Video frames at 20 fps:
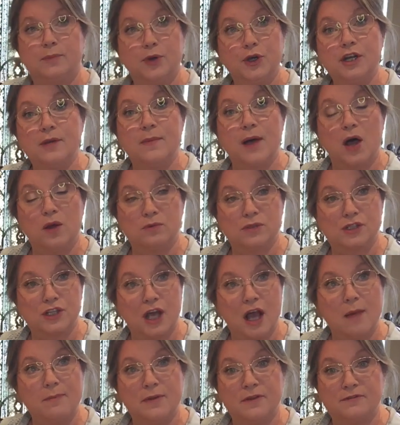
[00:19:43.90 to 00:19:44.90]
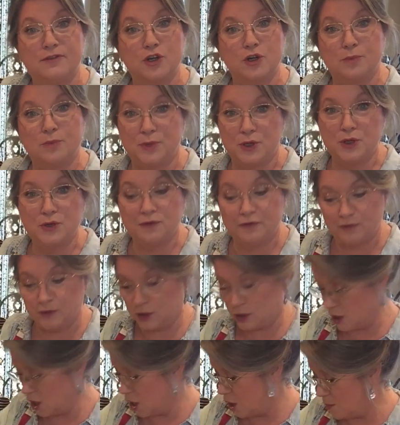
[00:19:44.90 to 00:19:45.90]
put them on top of your
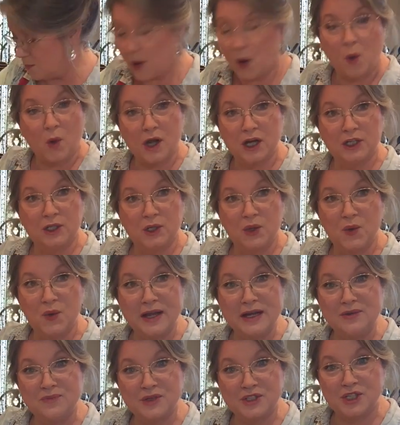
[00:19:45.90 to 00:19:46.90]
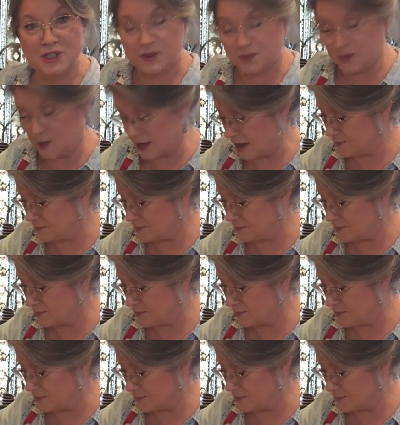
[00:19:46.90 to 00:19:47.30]
beautiful pork loin, which is what